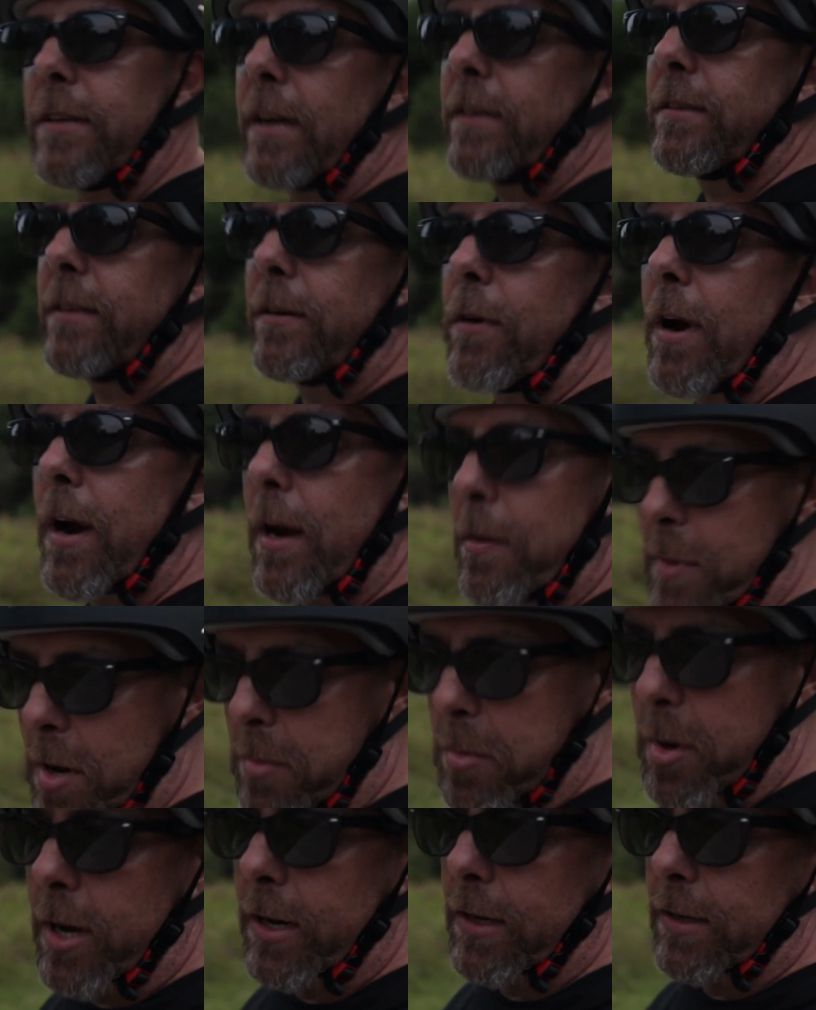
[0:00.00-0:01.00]
actually riding my
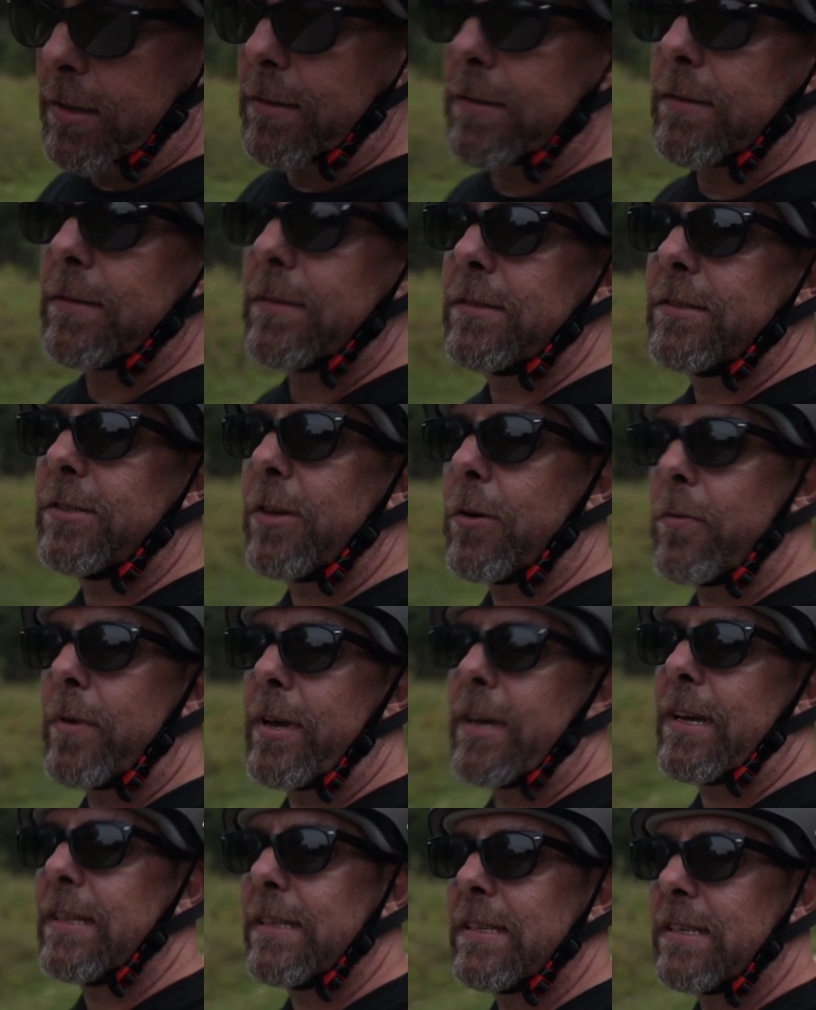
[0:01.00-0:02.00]
bike so we
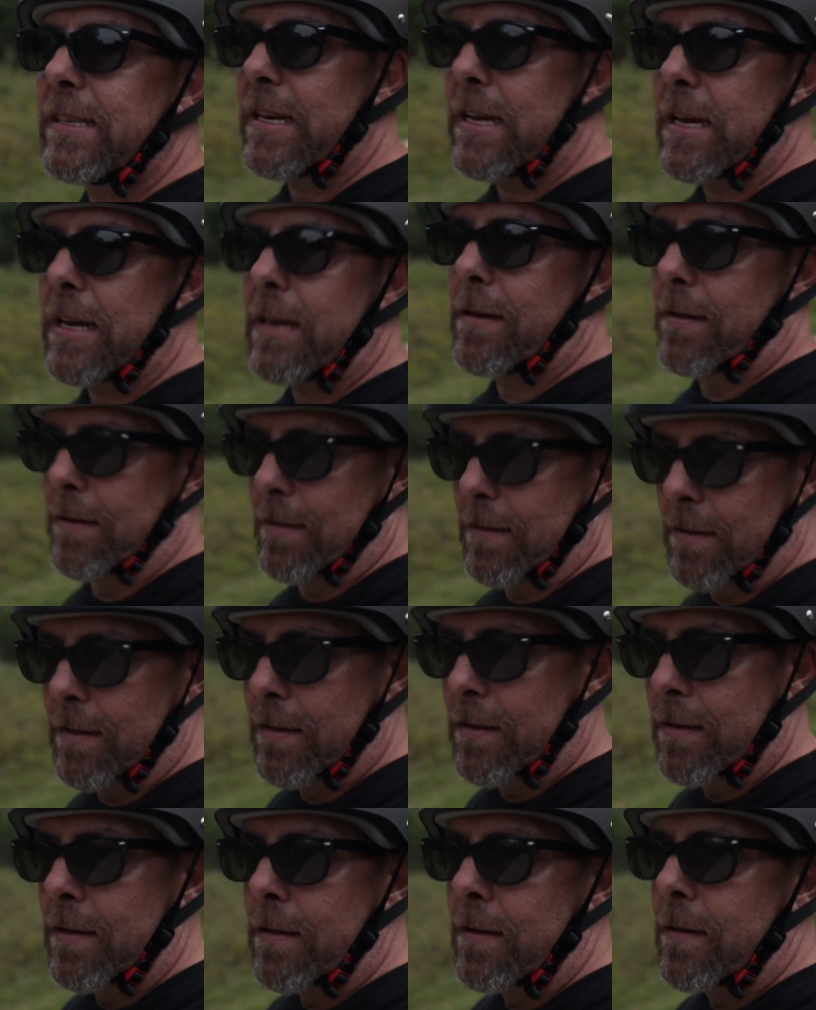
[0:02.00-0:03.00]
can see
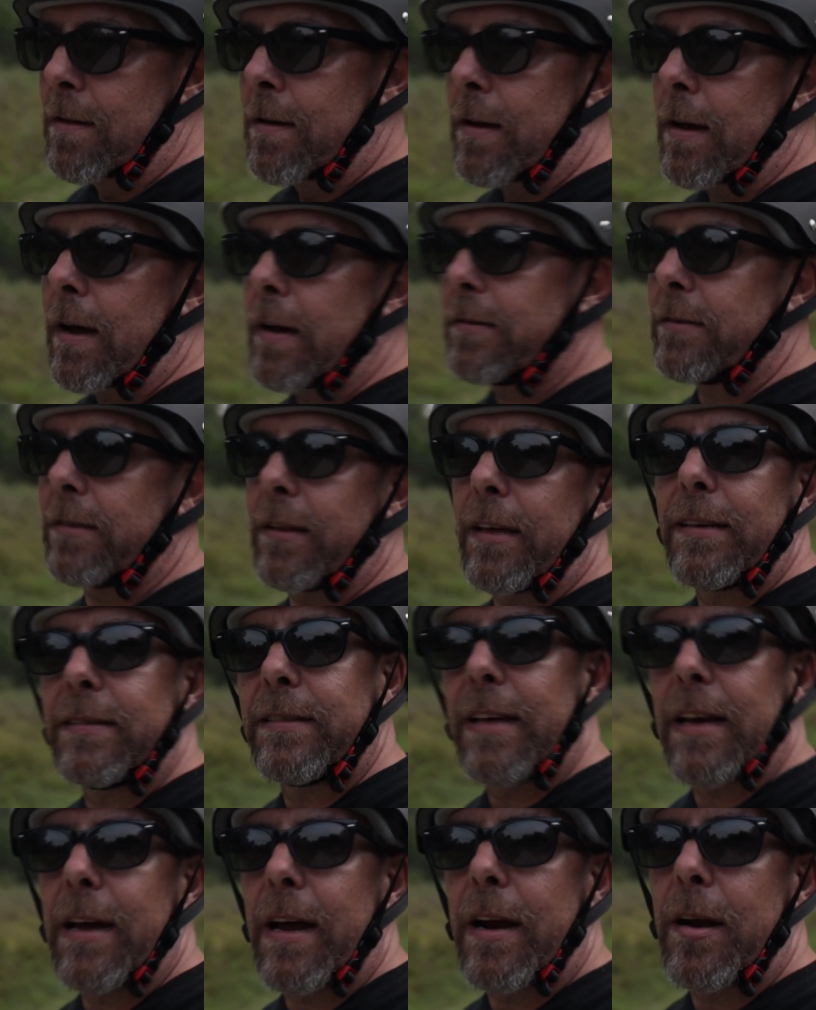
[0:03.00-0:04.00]
how she likes
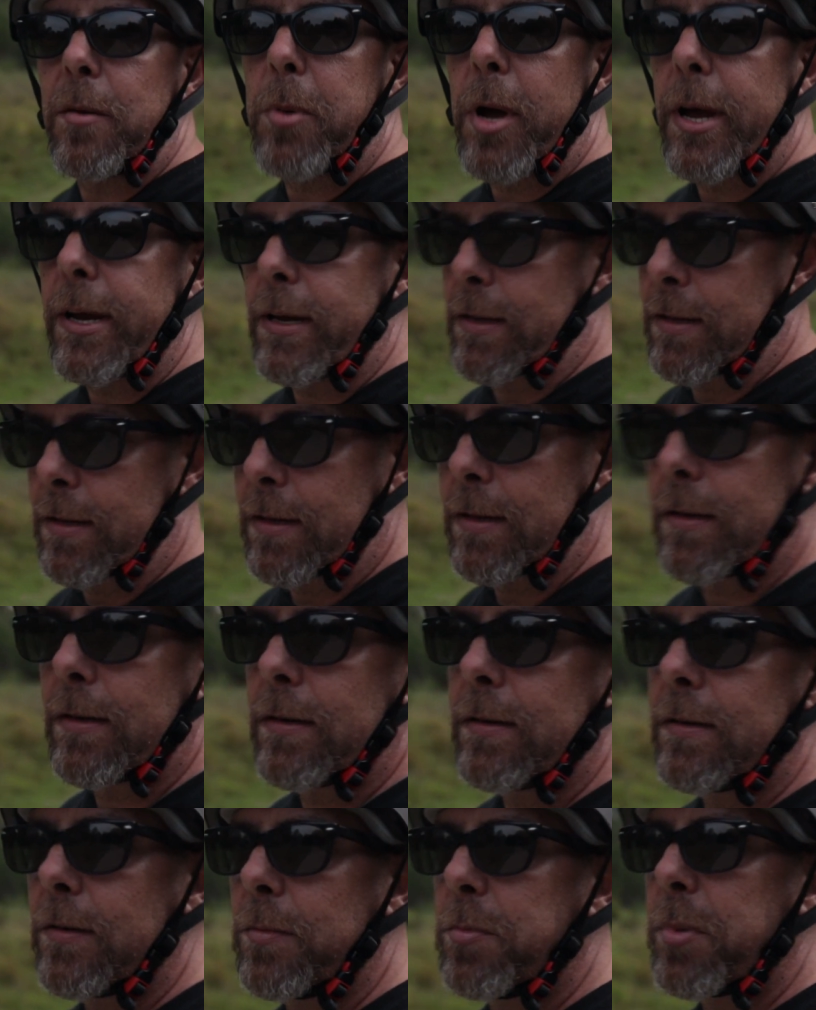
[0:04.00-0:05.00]
that kind of bike.
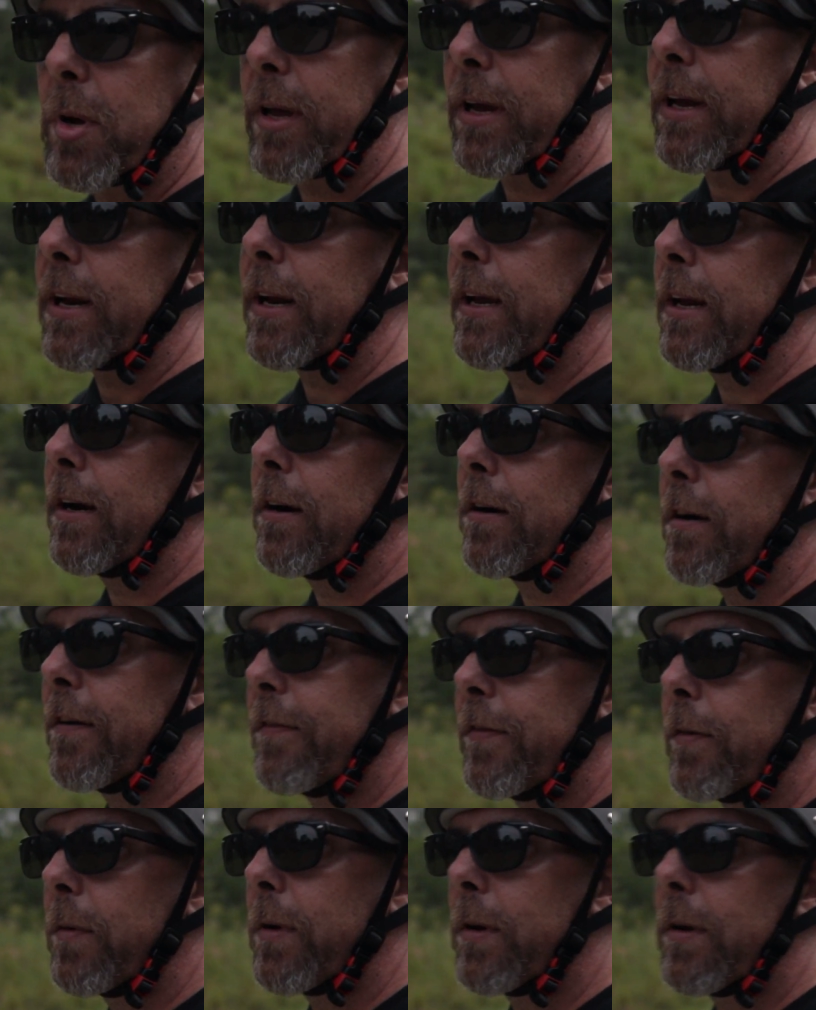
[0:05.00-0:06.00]
We're probably gonna get her a
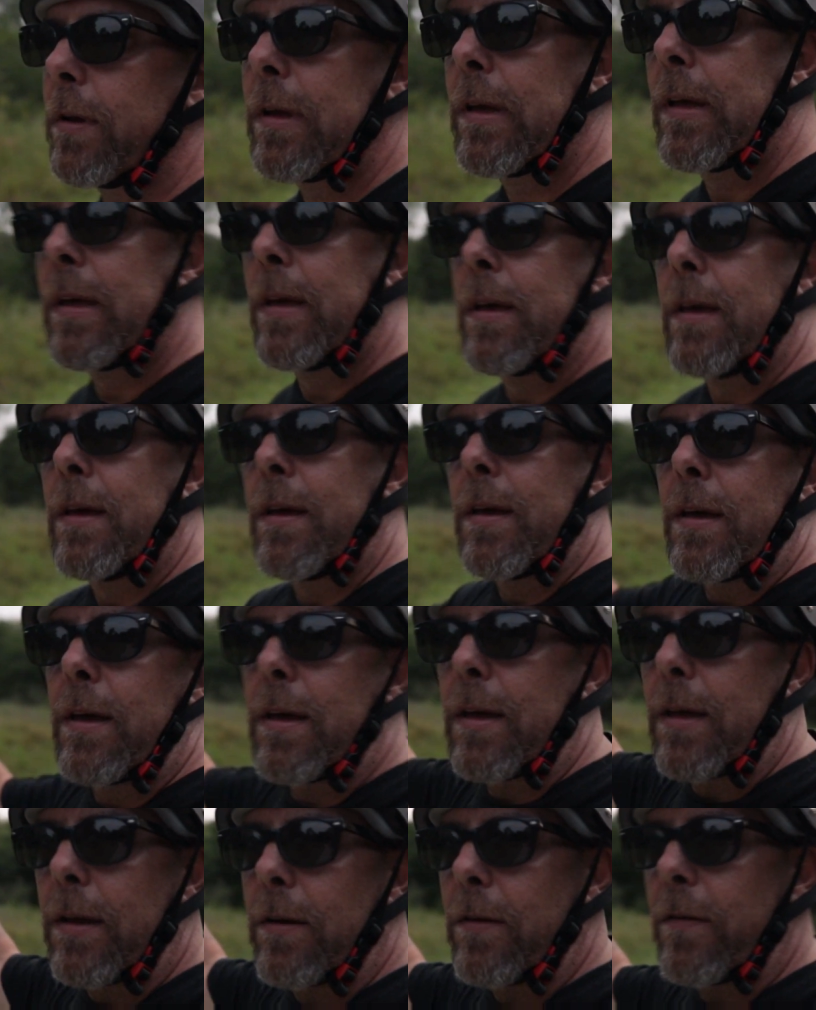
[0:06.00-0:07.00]
different one.
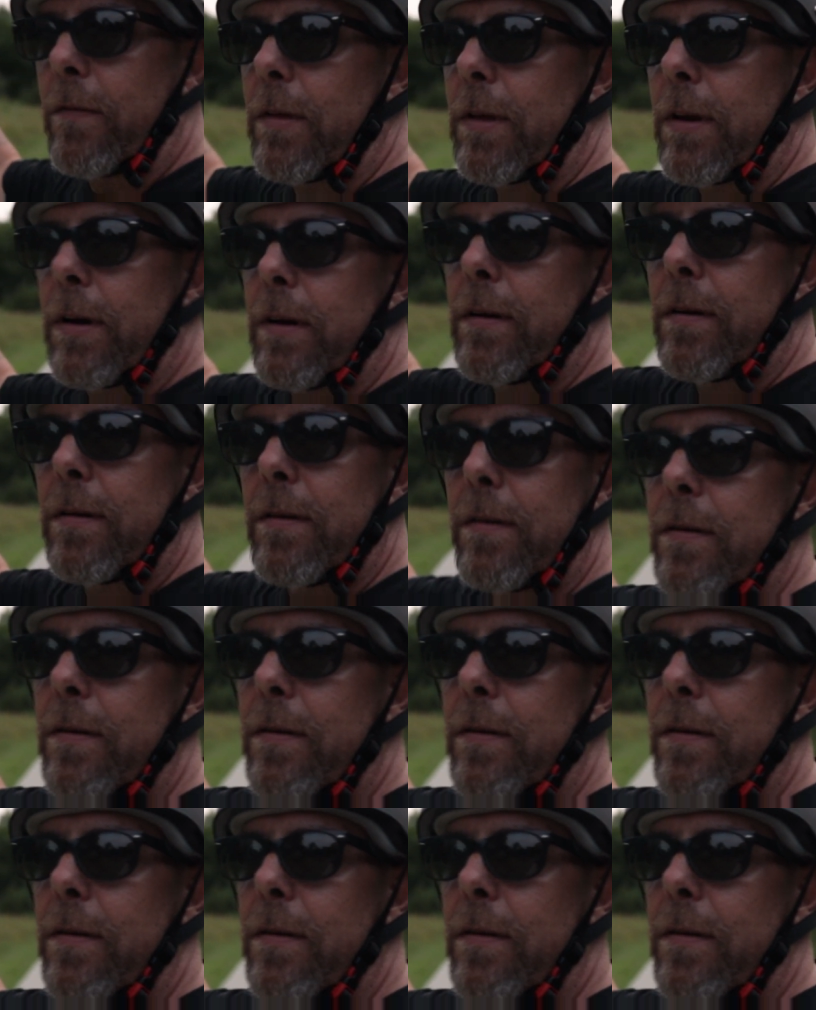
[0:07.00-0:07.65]
And over there,